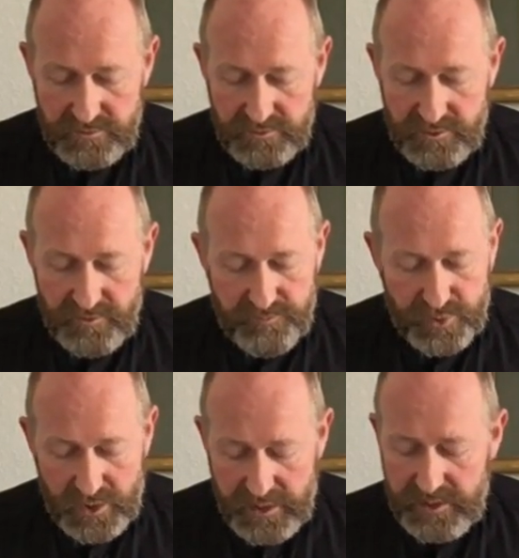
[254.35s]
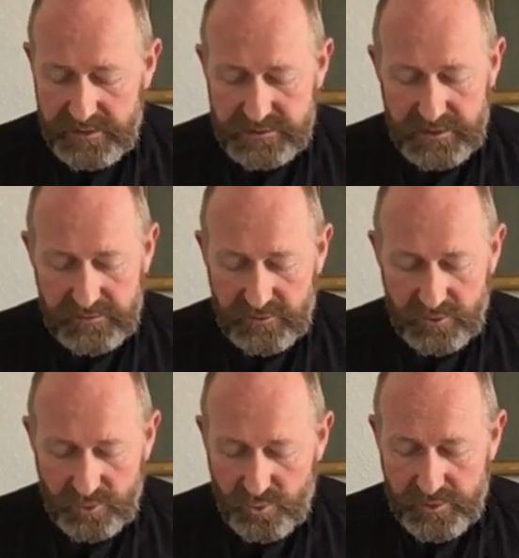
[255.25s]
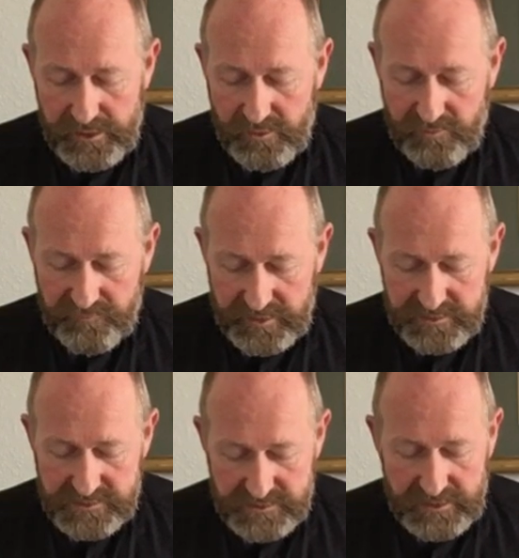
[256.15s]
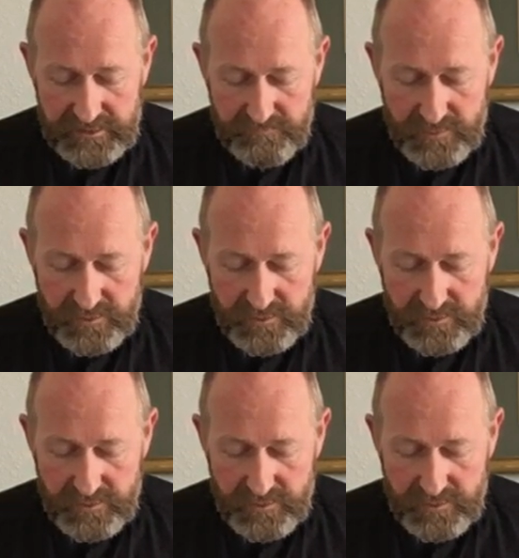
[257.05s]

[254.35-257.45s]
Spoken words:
to the praise and glory of his name